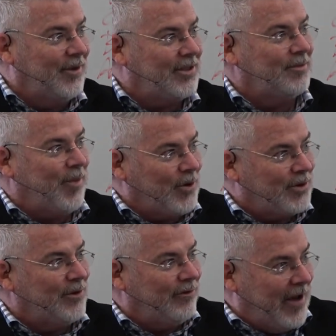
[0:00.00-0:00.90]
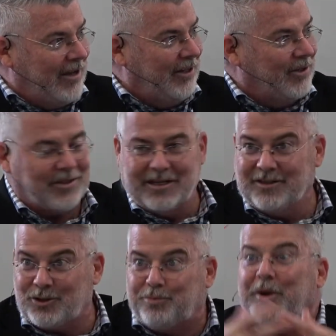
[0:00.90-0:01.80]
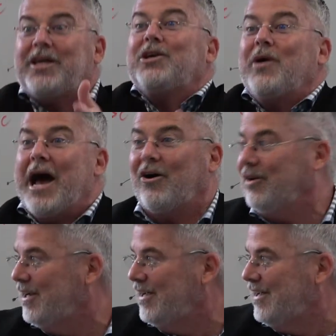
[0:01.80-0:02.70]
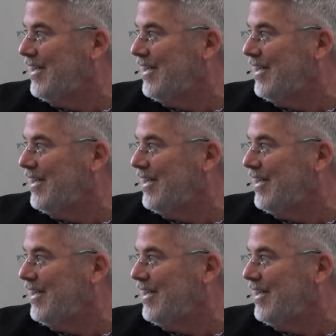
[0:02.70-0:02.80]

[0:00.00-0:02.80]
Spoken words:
with some personal failures and spit you out